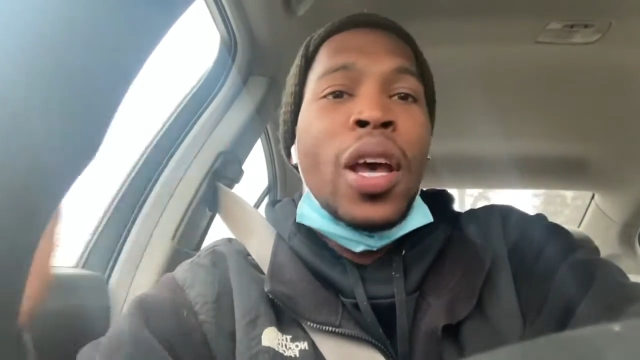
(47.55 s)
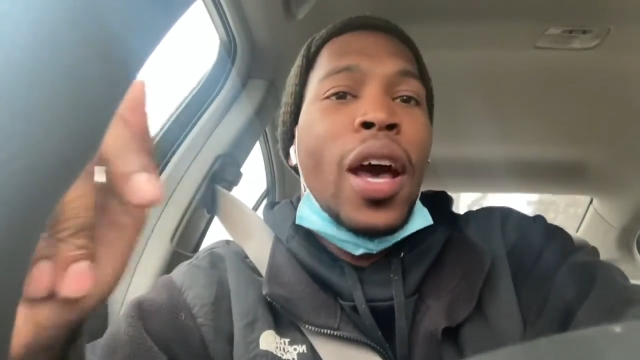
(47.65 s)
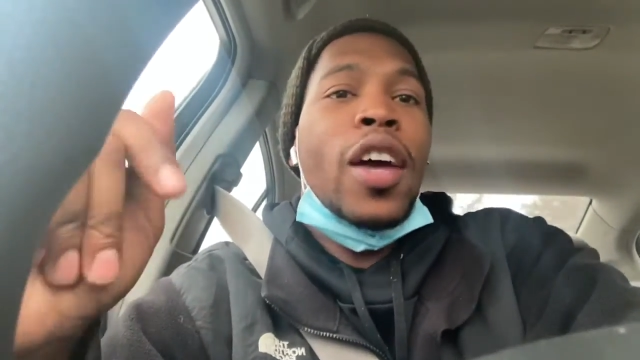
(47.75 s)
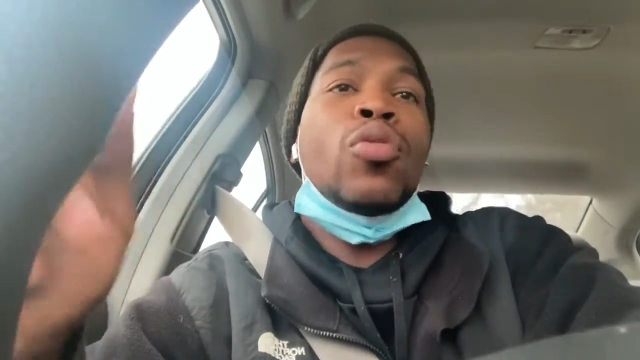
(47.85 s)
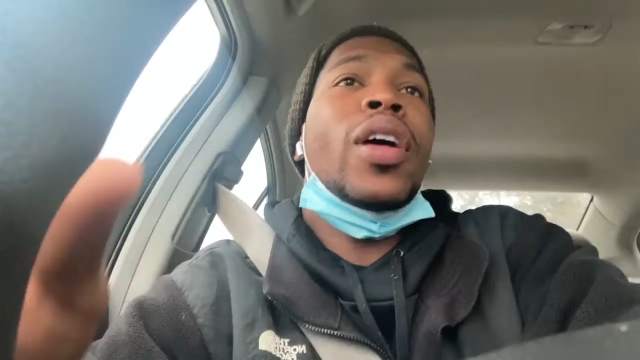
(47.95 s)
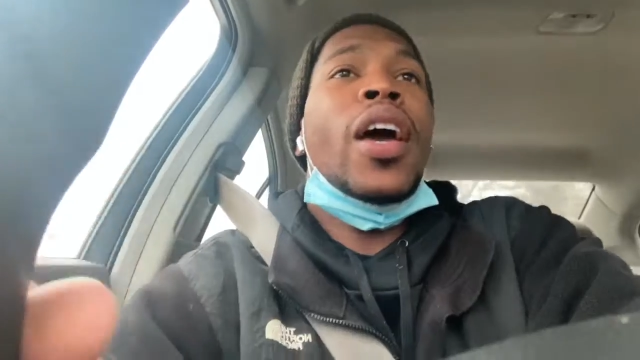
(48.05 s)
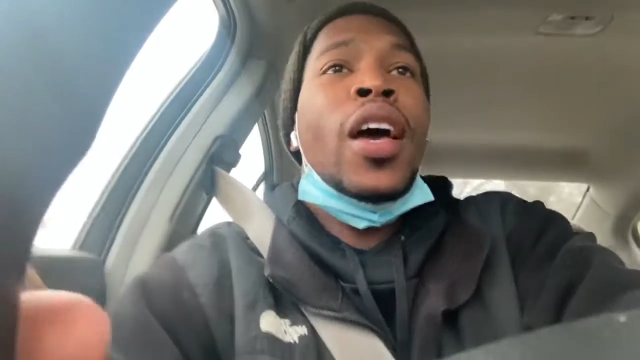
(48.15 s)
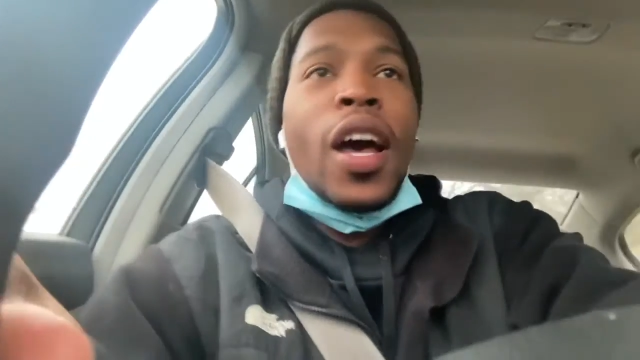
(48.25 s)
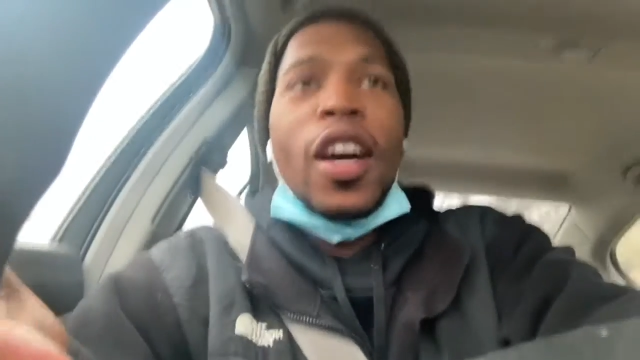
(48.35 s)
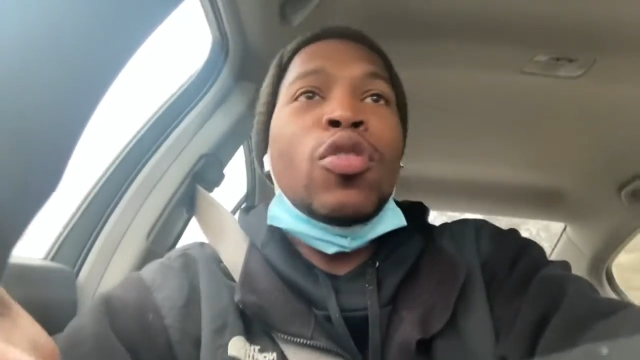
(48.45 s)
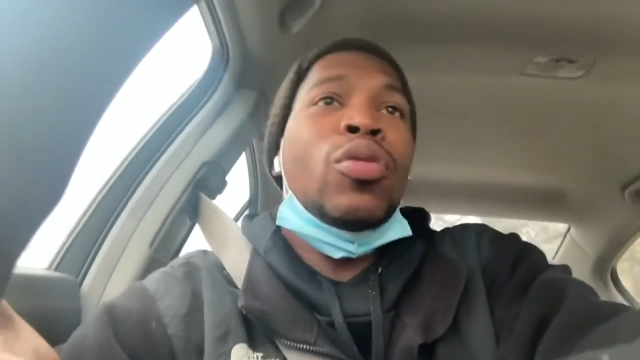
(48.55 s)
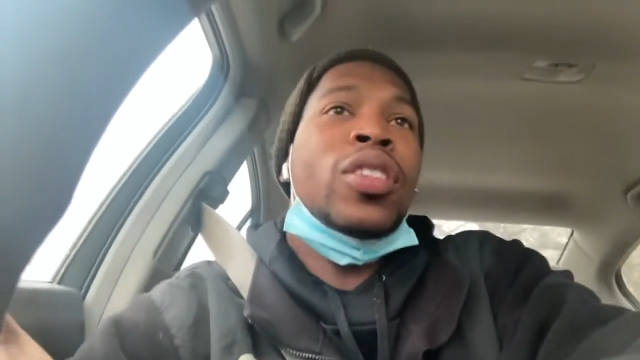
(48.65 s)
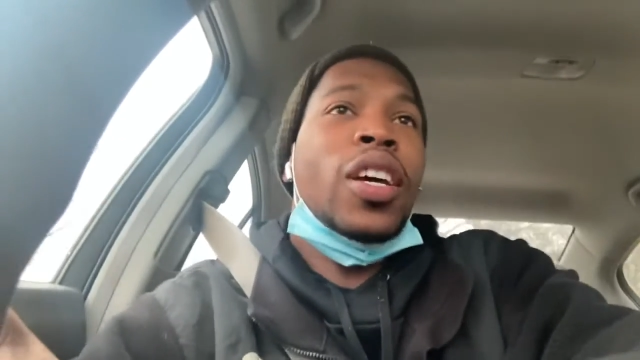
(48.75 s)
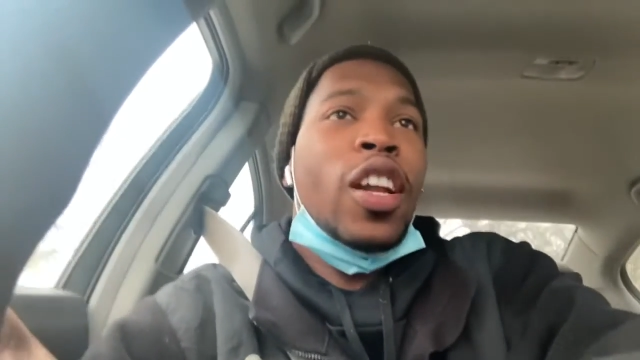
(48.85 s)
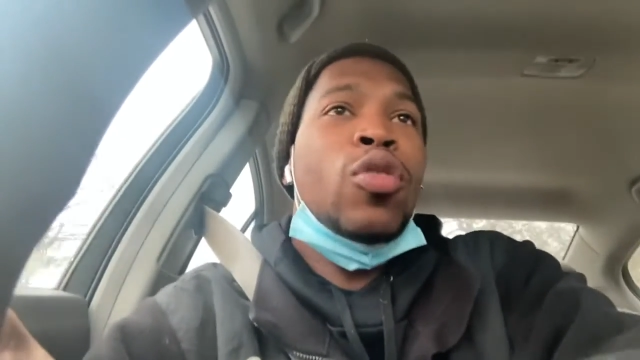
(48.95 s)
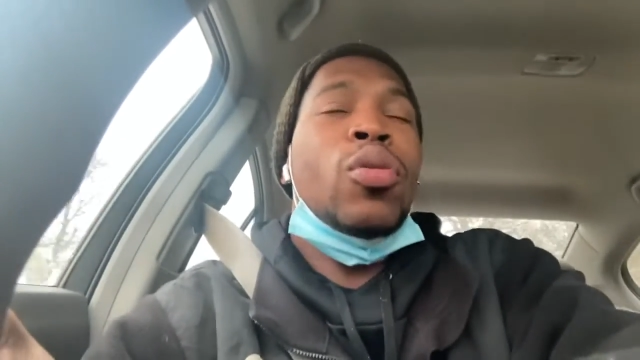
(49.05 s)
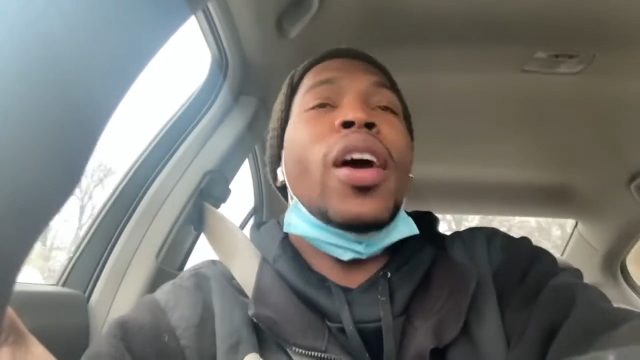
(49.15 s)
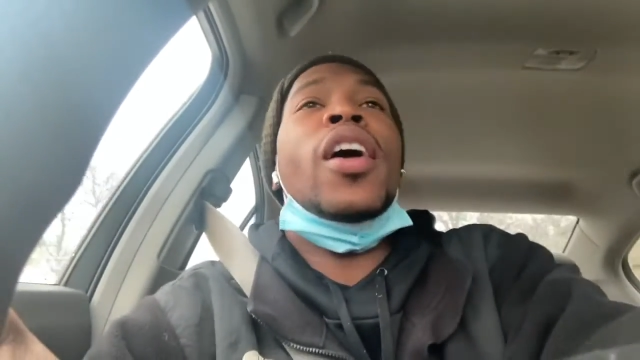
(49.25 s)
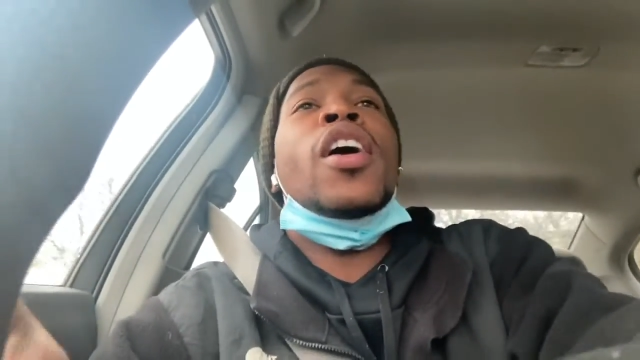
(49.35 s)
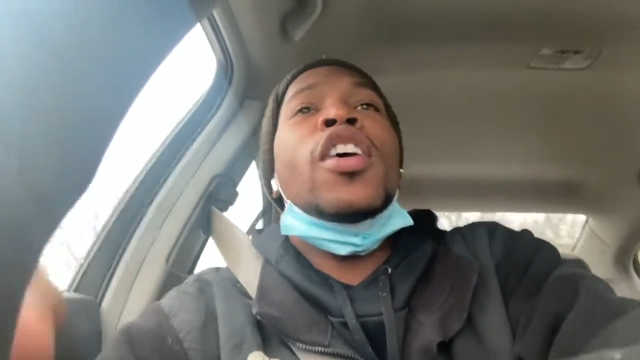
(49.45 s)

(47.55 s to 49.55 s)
I got to do that. I got to do this. I got to do that.